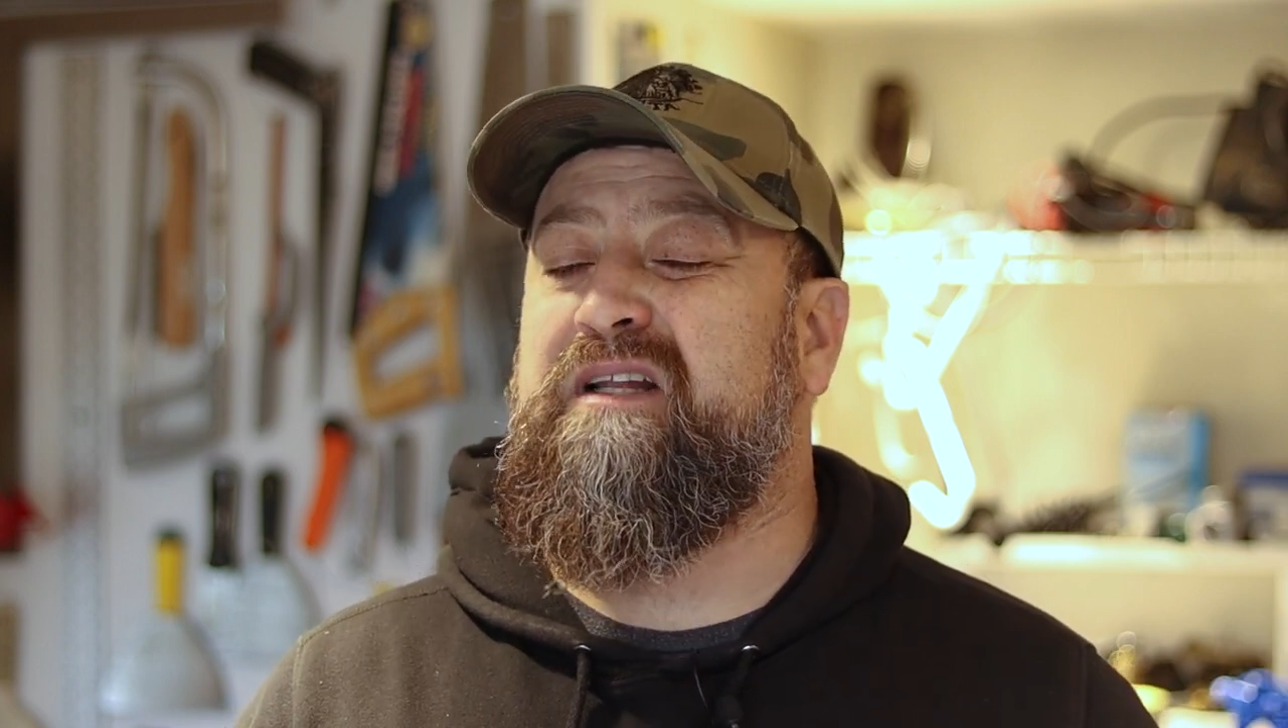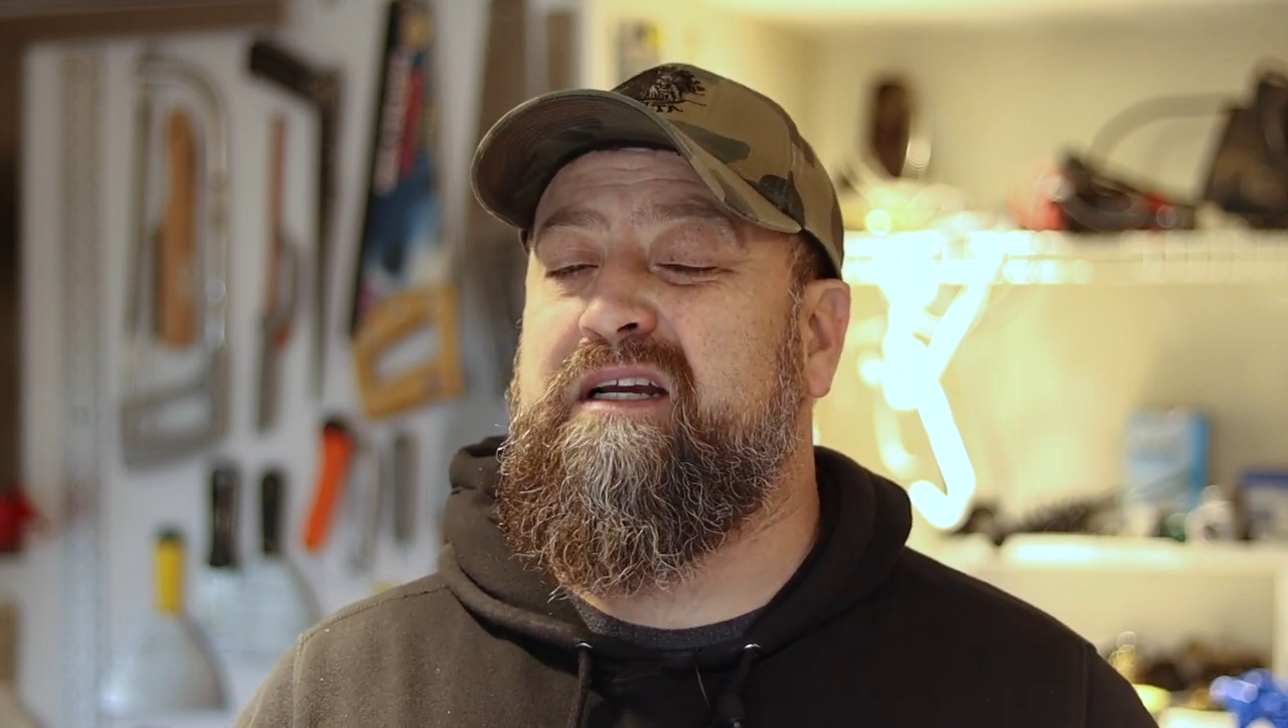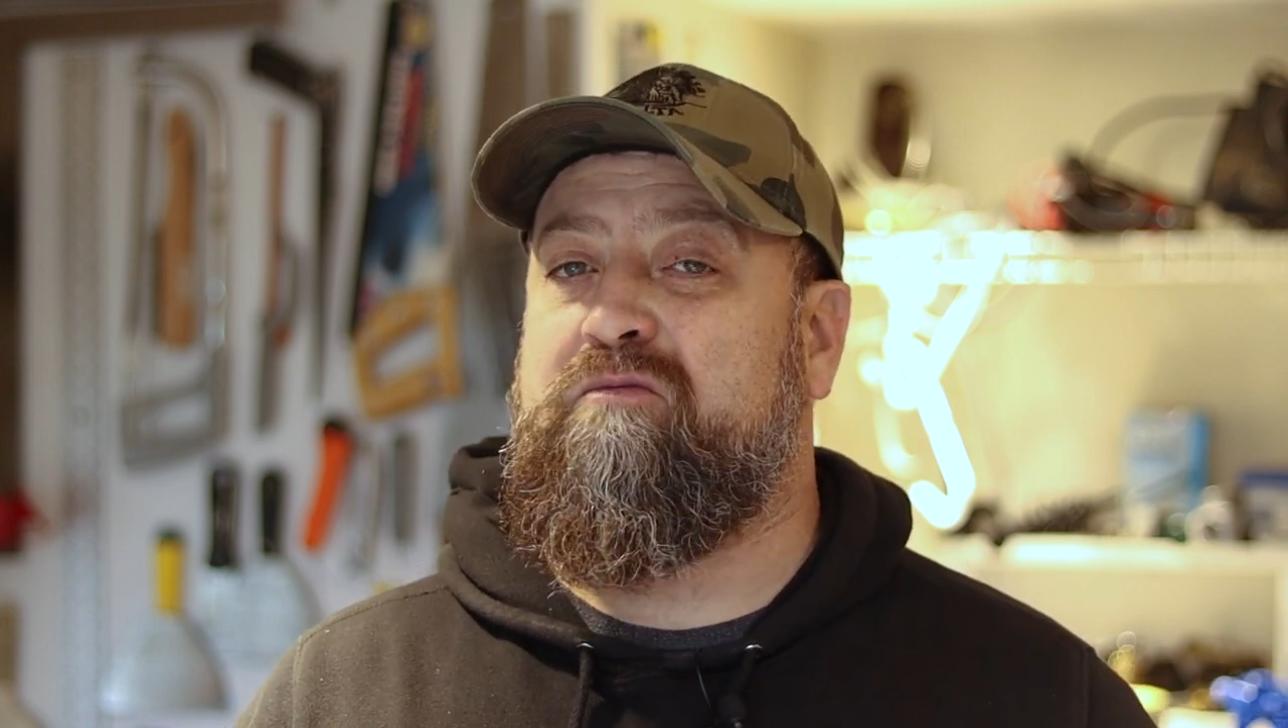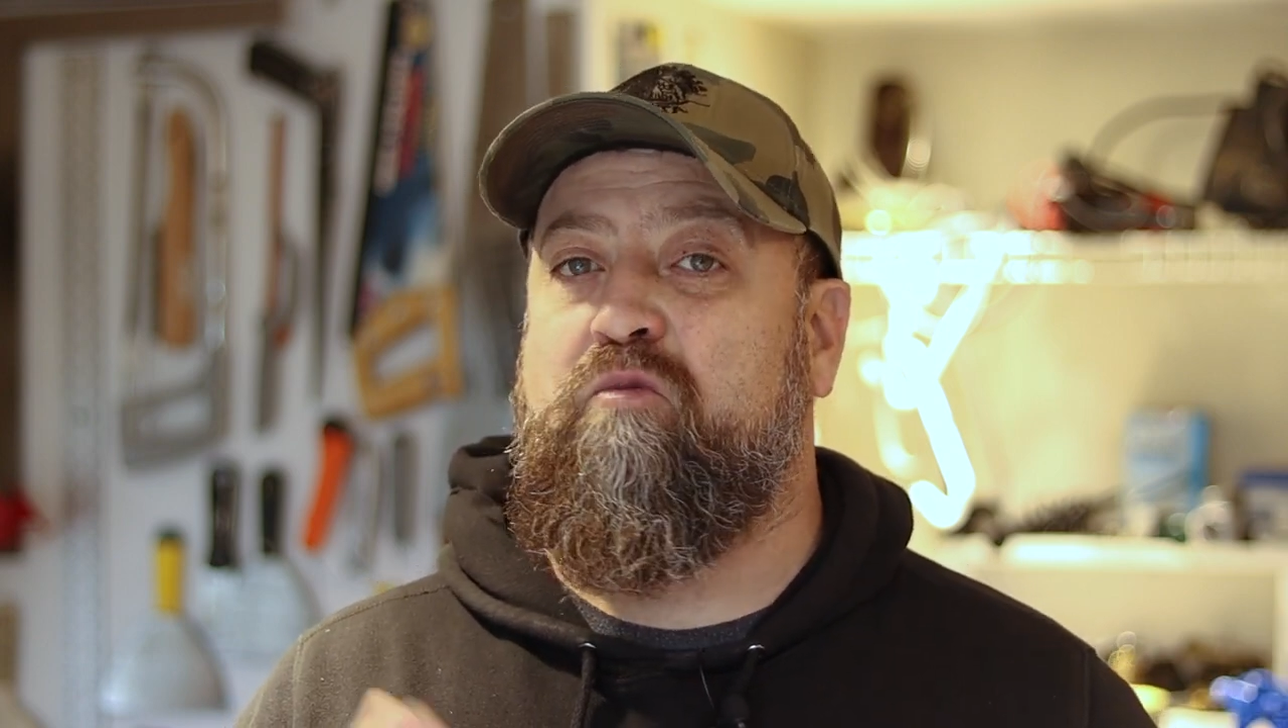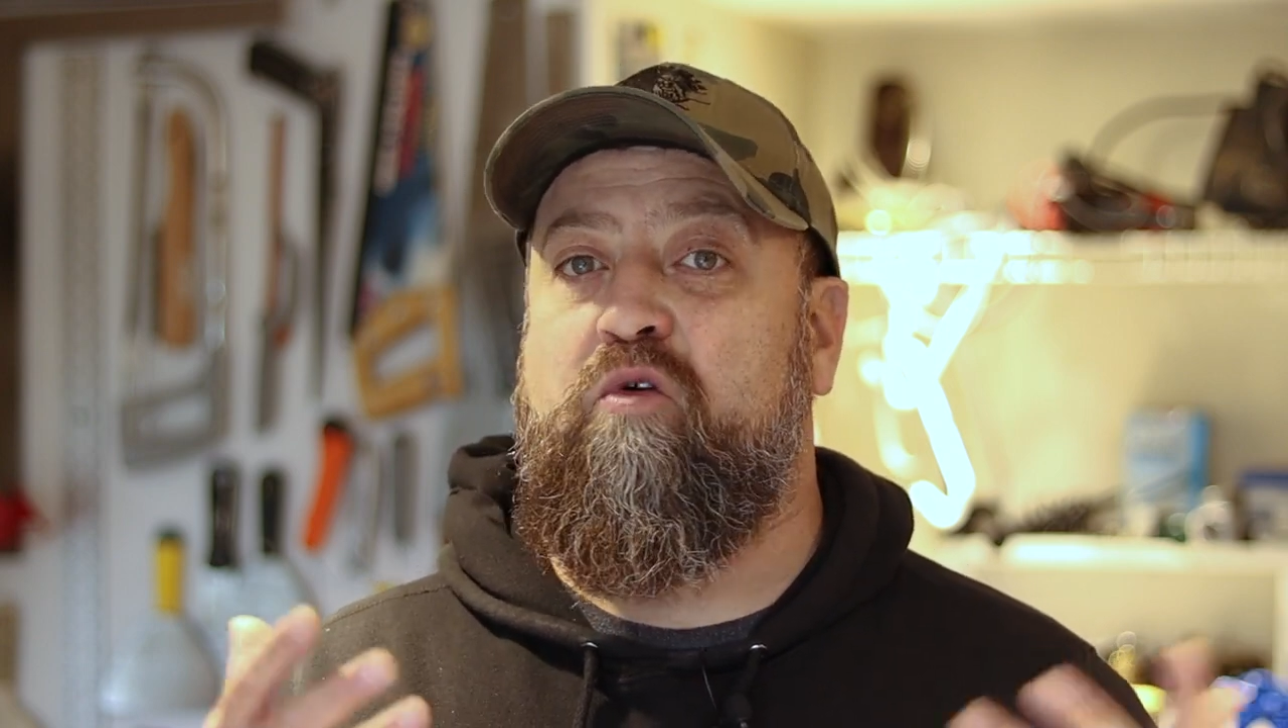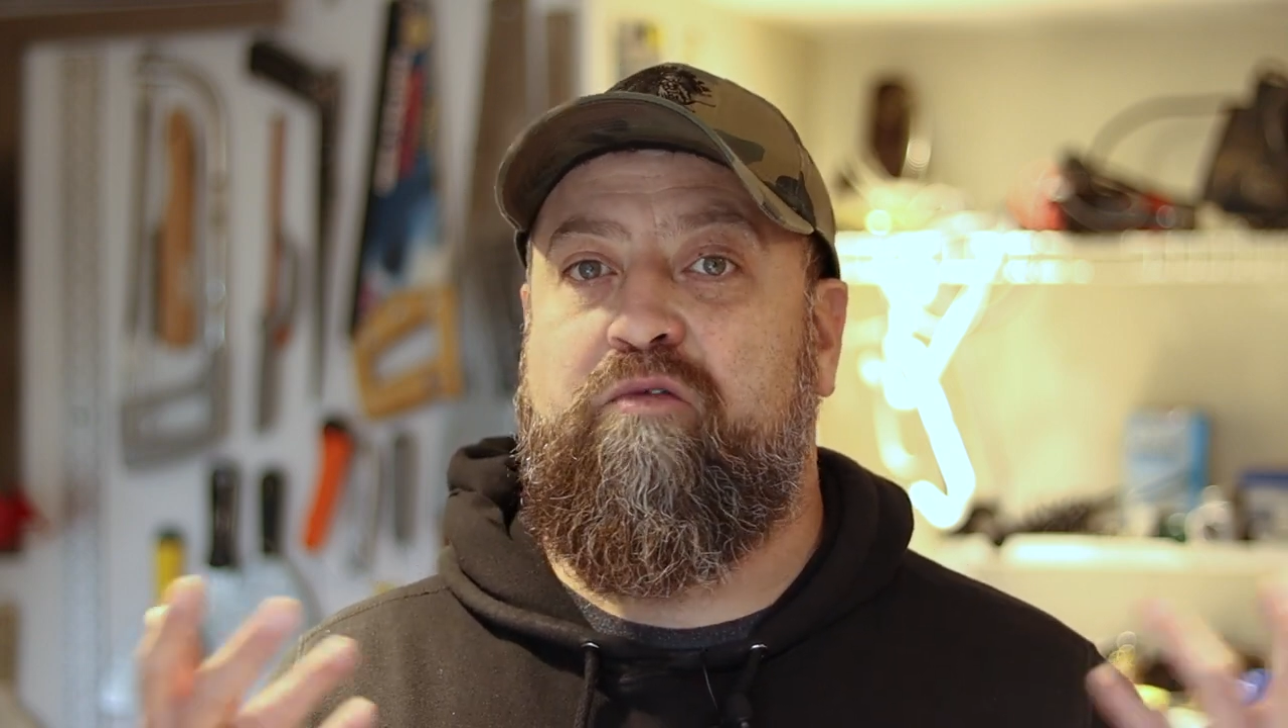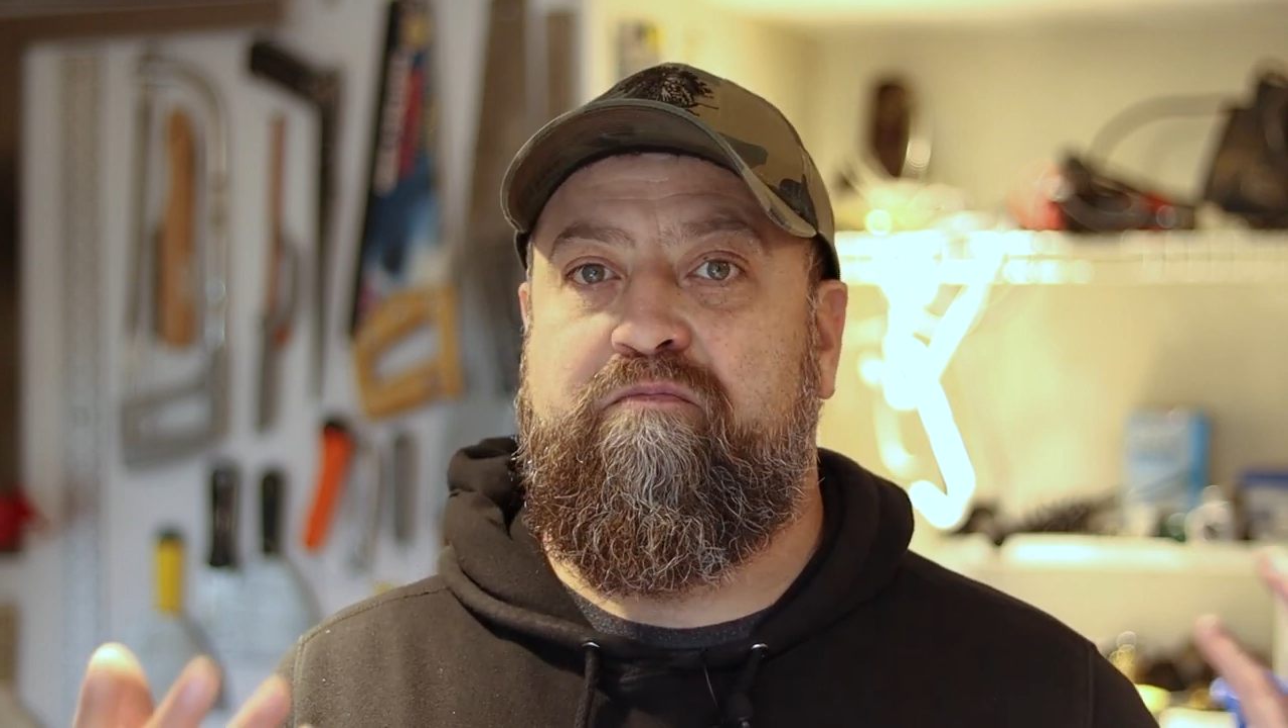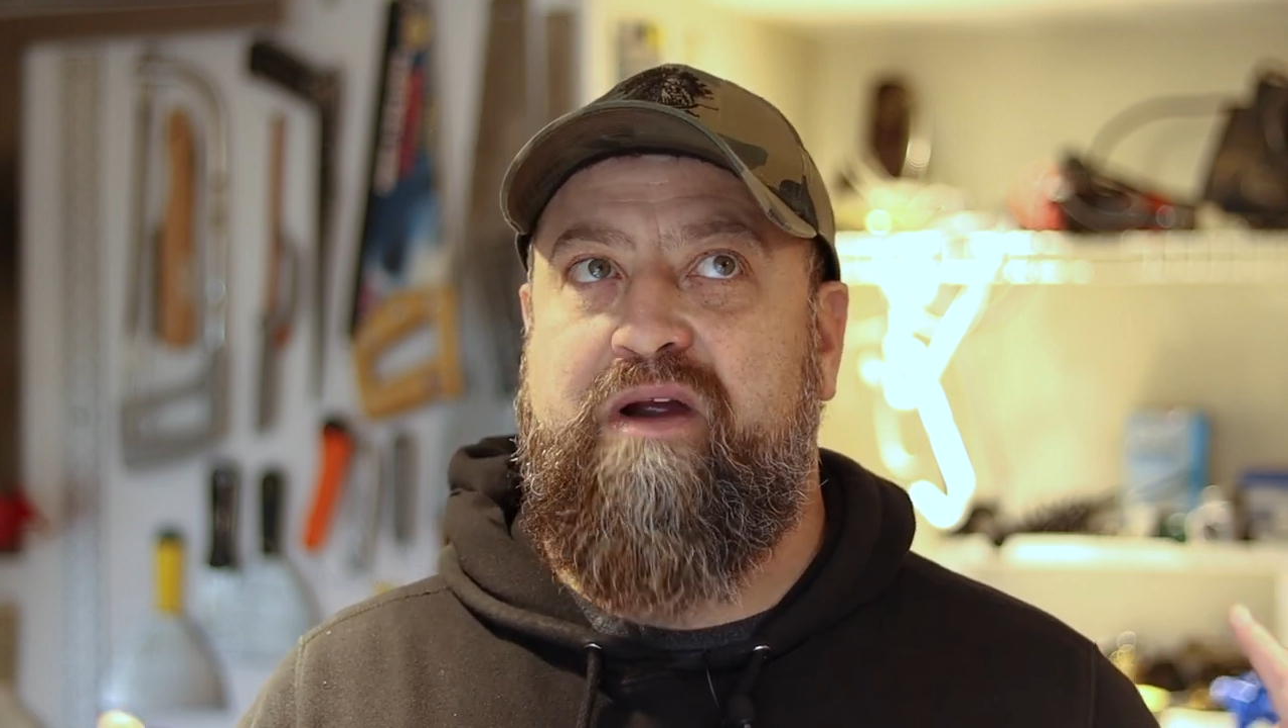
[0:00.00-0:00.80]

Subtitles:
like more